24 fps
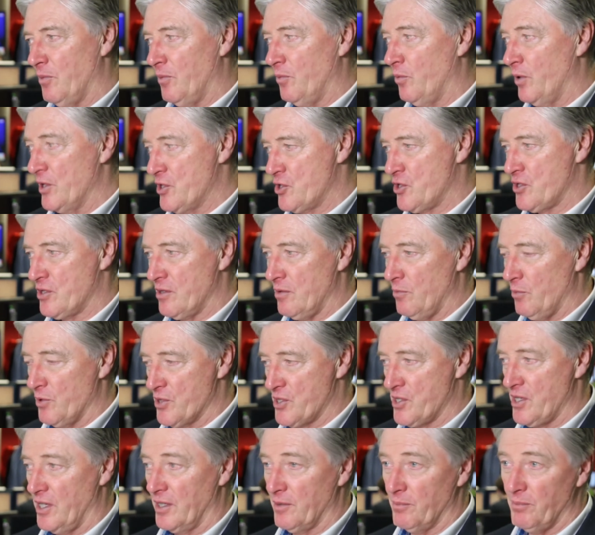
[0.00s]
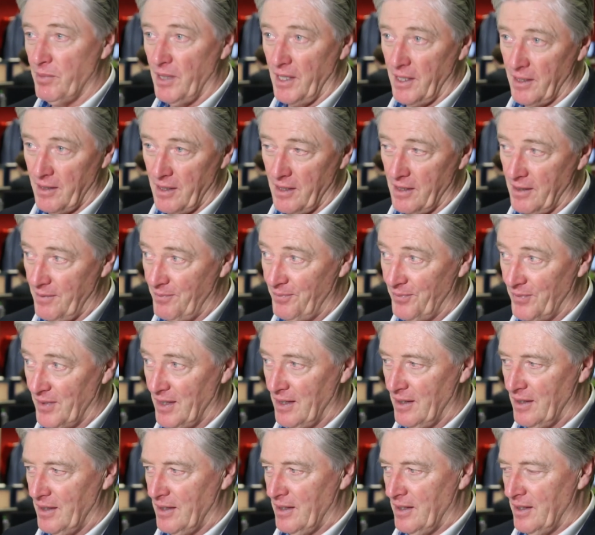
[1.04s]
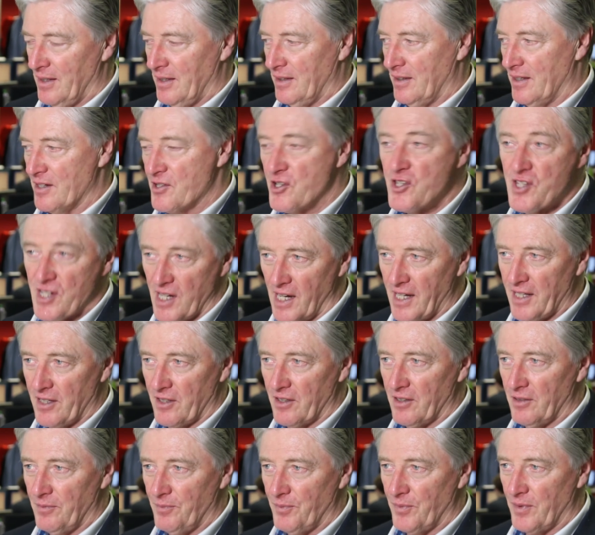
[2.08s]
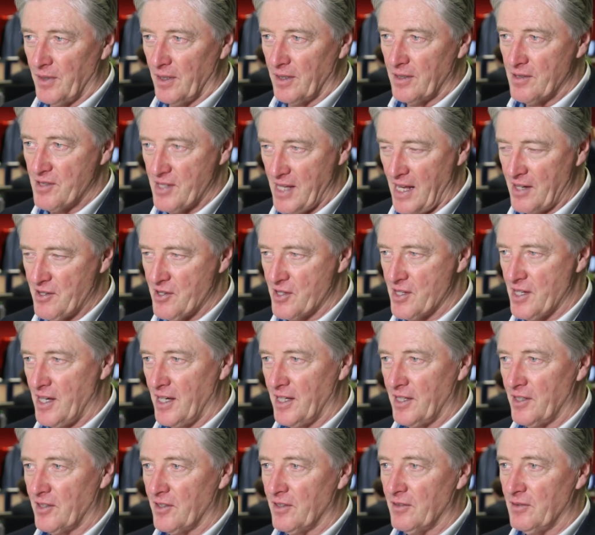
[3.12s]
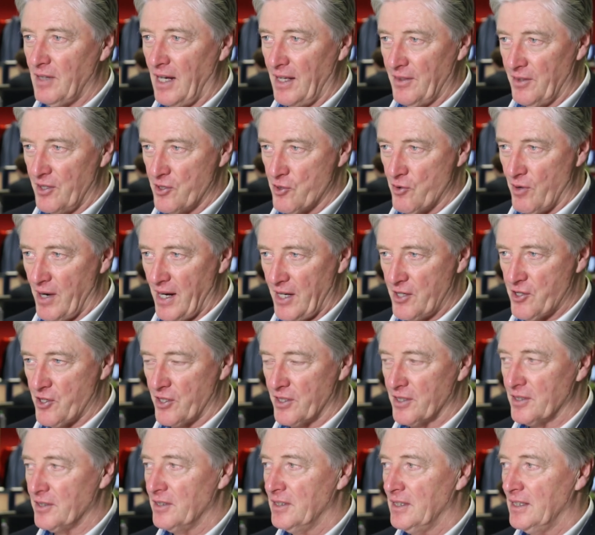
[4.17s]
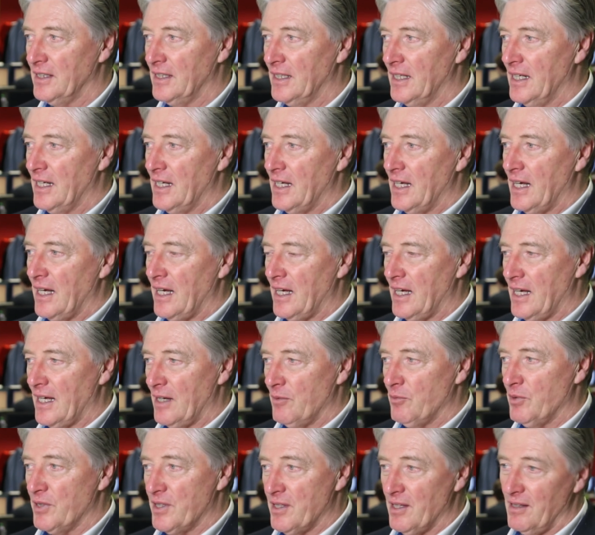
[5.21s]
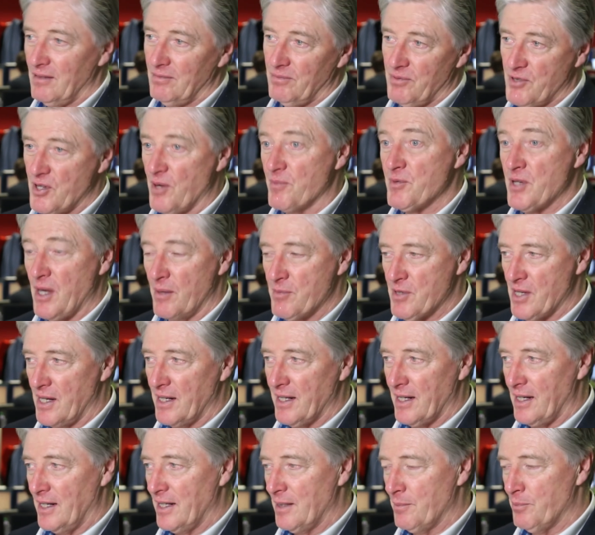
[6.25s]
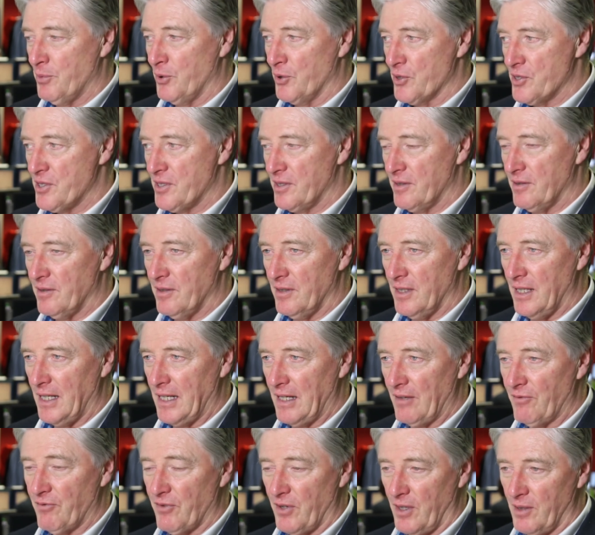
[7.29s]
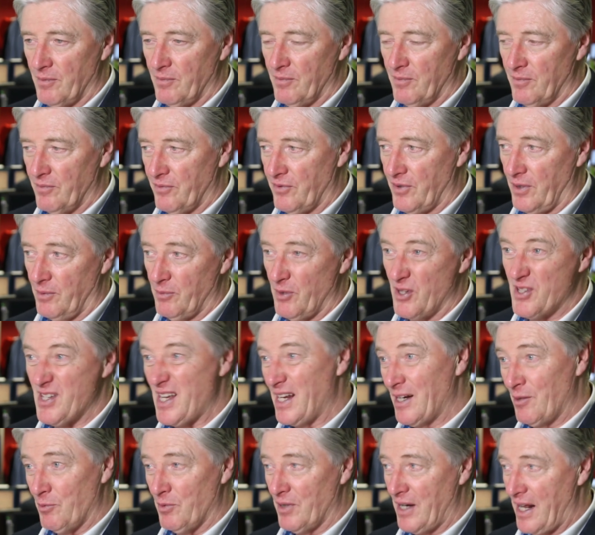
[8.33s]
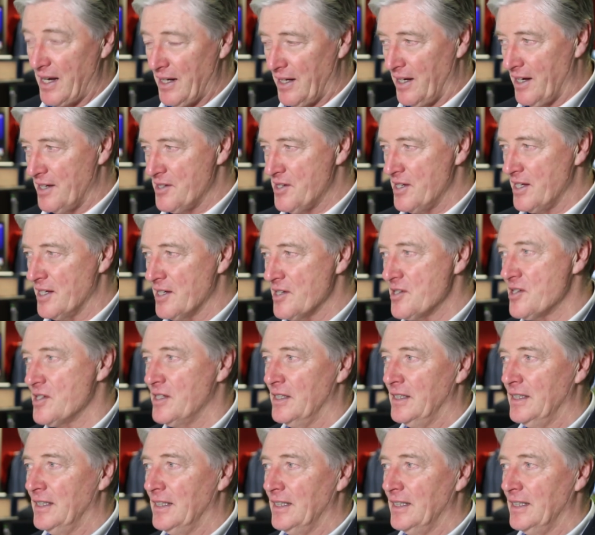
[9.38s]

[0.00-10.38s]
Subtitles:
which was done by the designer, the set designer and the director, with sometimes a little input from us, anyone, any ideas.